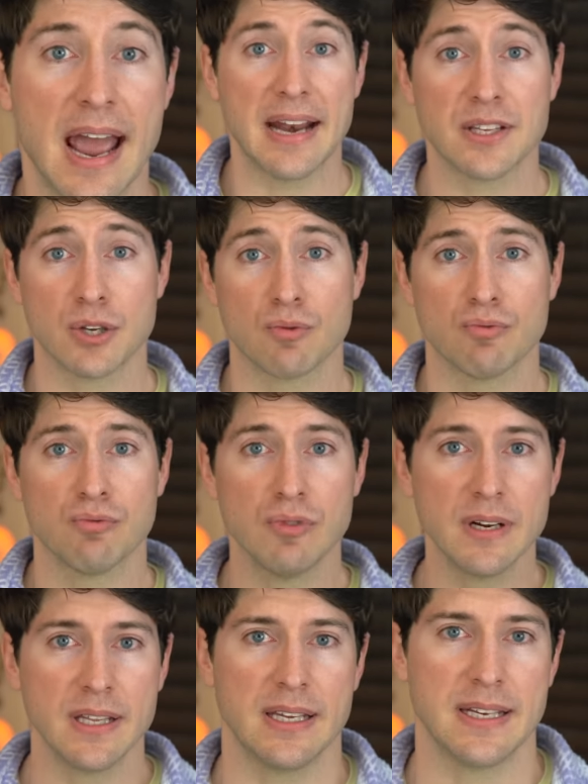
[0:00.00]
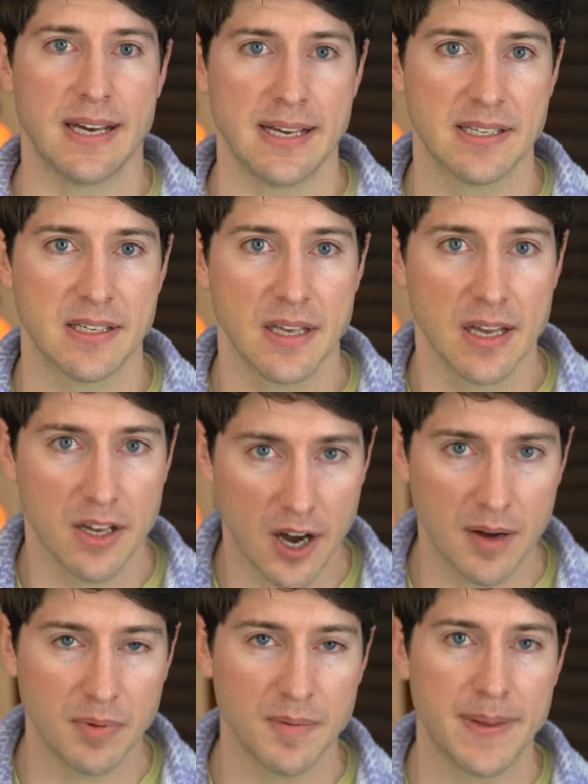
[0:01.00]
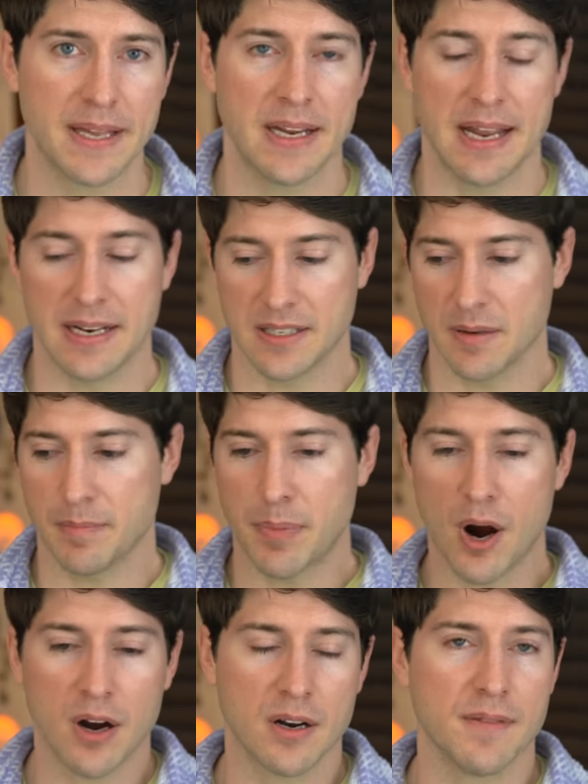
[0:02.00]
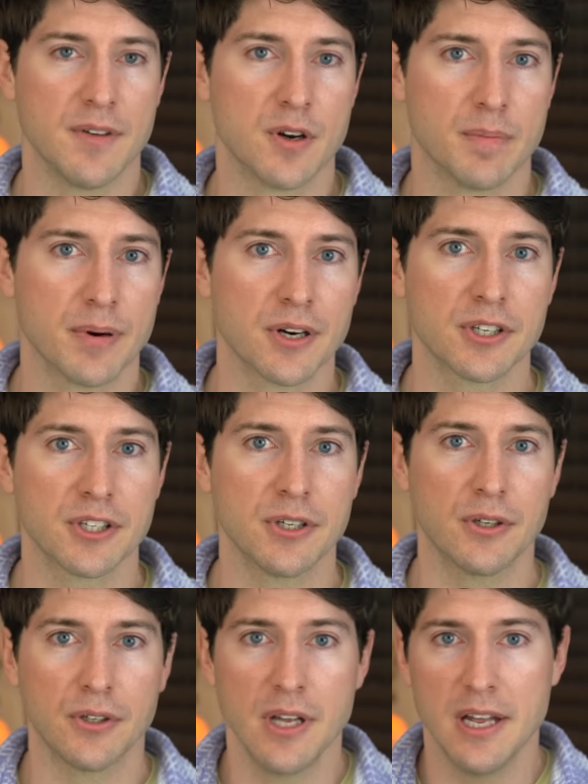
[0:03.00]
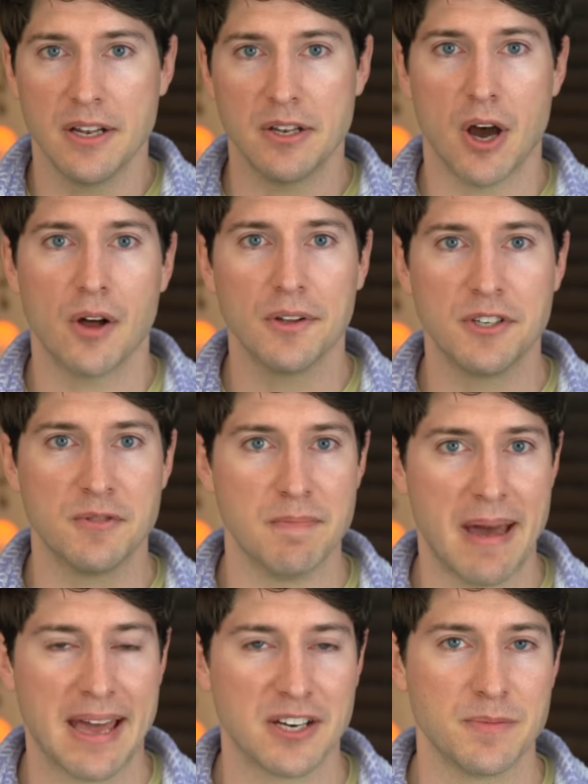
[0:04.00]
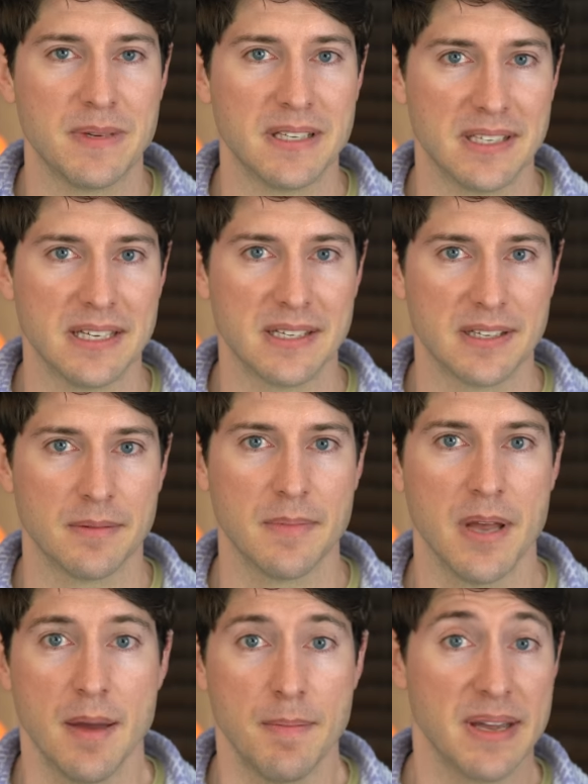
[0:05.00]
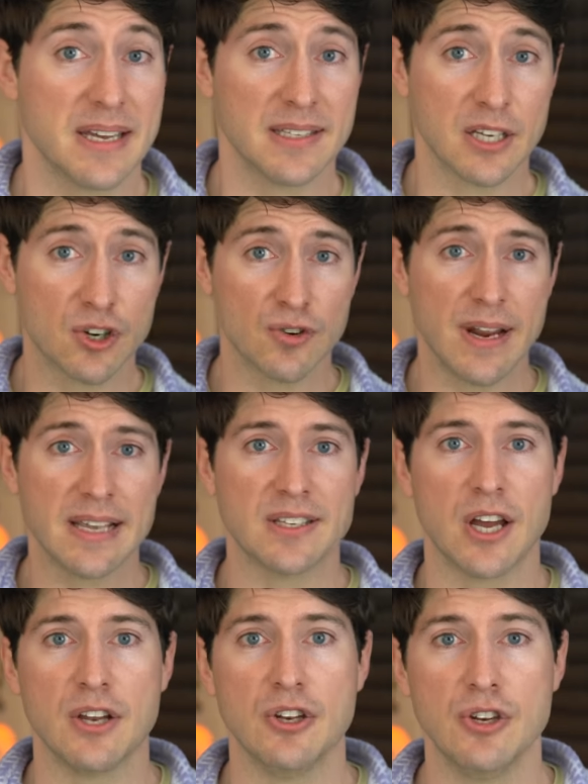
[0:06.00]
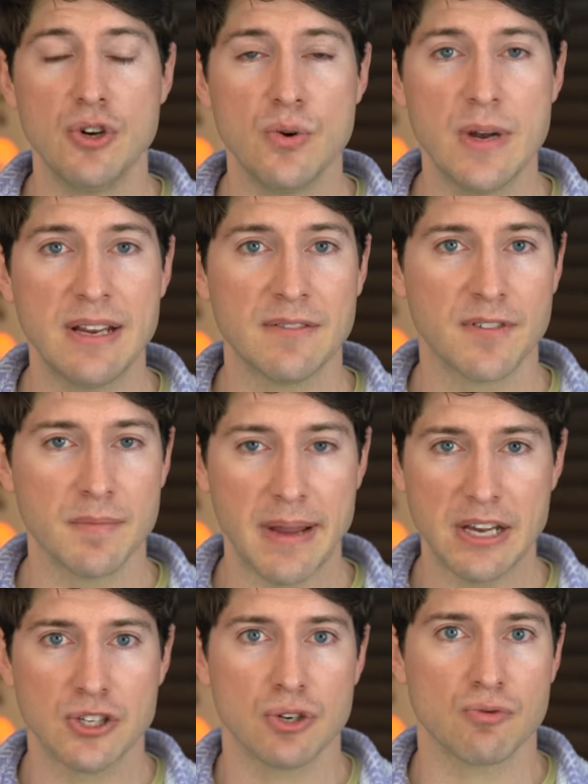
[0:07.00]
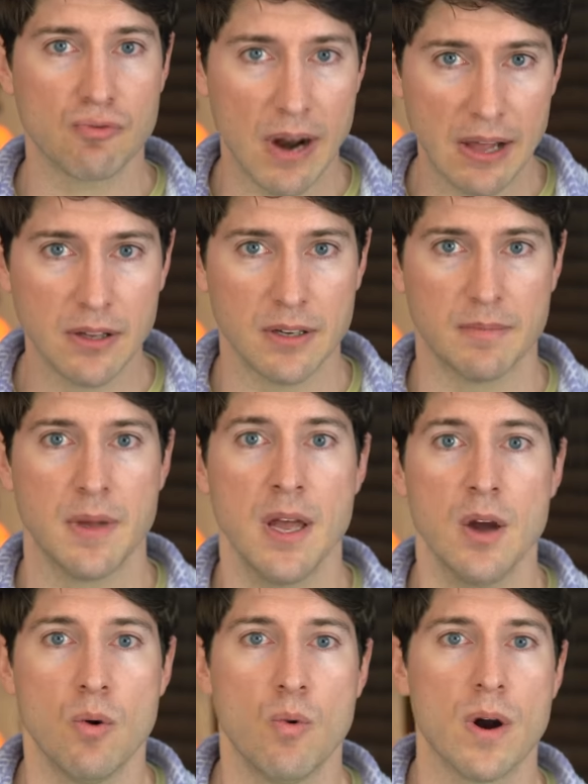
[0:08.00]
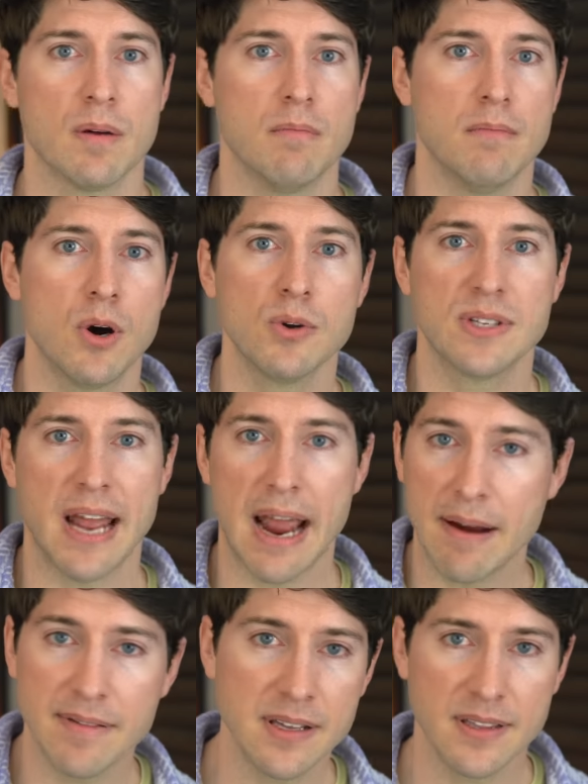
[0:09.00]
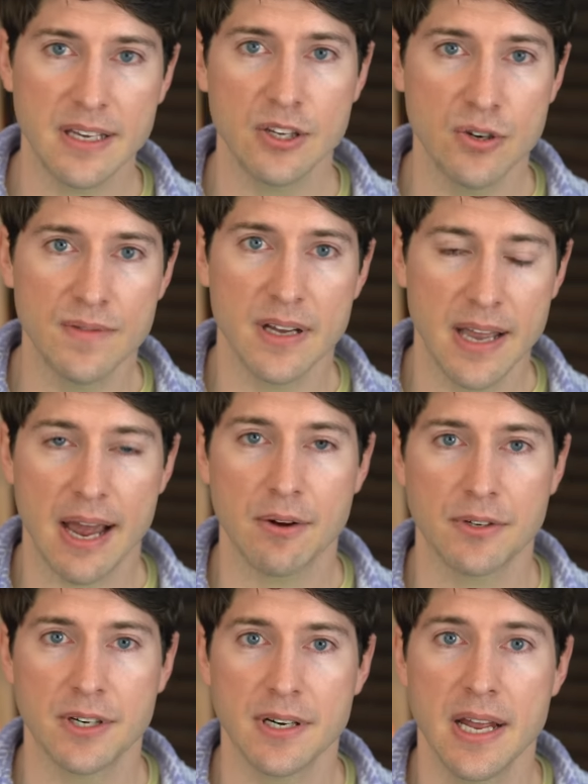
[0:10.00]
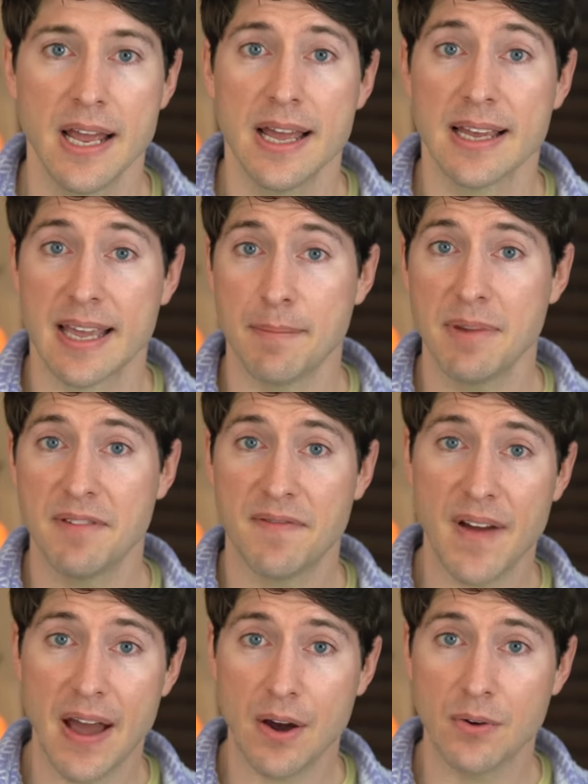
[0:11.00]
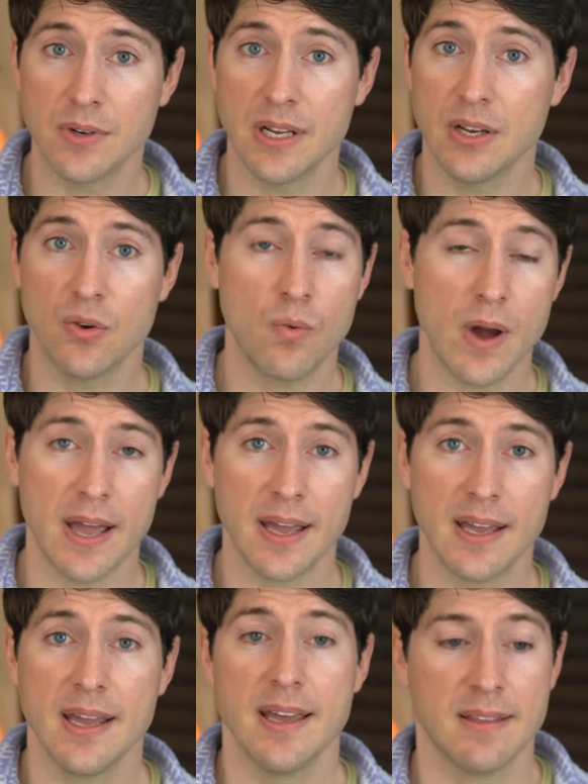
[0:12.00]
And it's a really nice complement and it's a part of your personal knowledge management system because it creates a new information realm where most everything you've encountered can be found in a way